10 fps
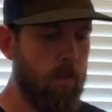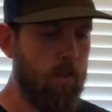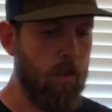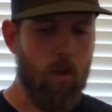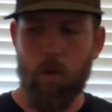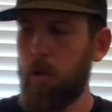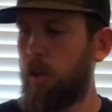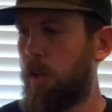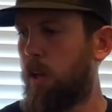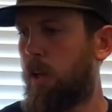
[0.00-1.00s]
So
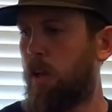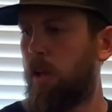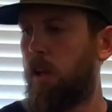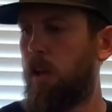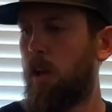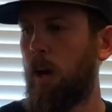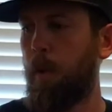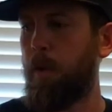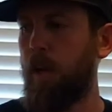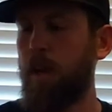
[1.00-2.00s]

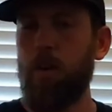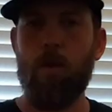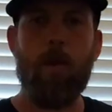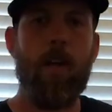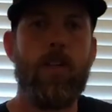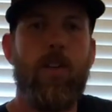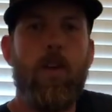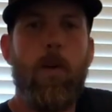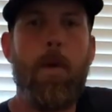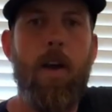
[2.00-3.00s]
I'm going to head to the range here
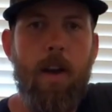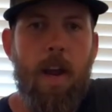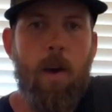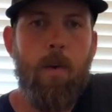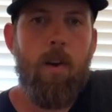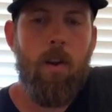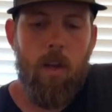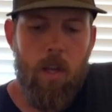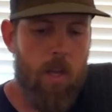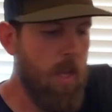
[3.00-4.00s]
in about an hour
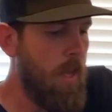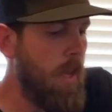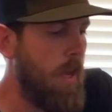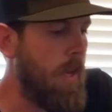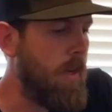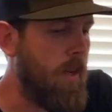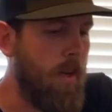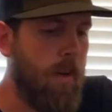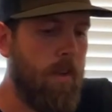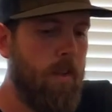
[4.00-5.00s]
and
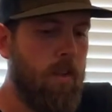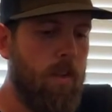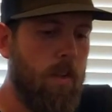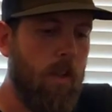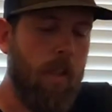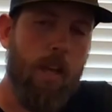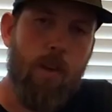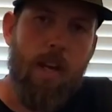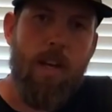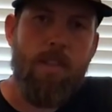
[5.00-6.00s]
let
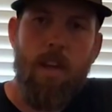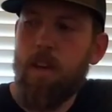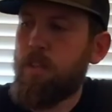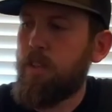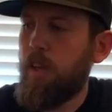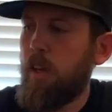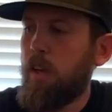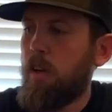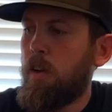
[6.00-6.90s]
you guys kind of see